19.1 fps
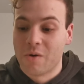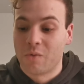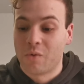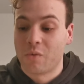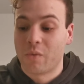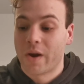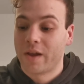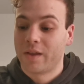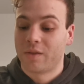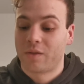We
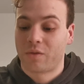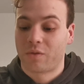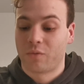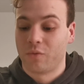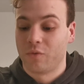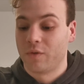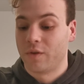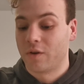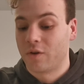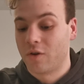went
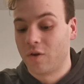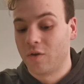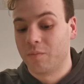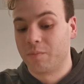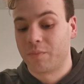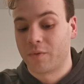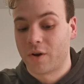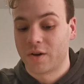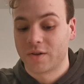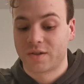through the whole
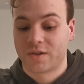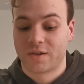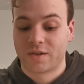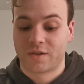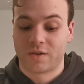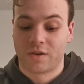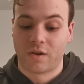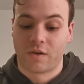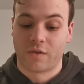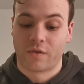
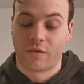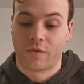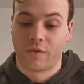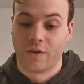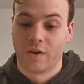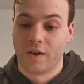process of